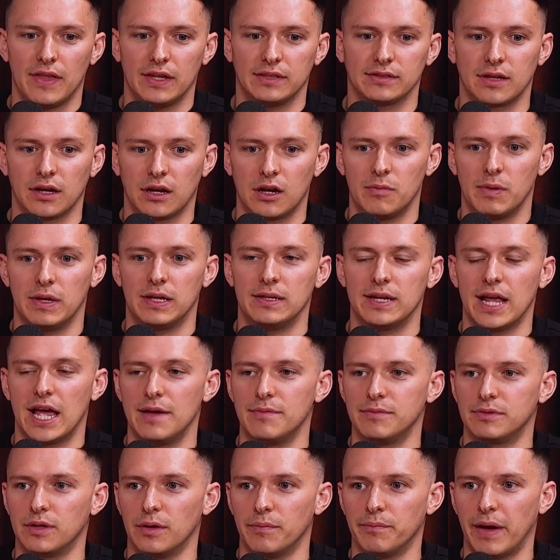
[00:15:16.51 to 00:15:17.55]
there's going to be
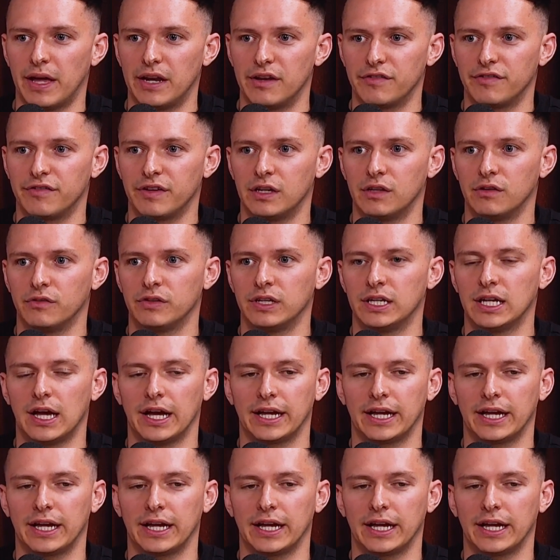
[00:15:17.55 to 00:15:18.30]
names that benefit of it.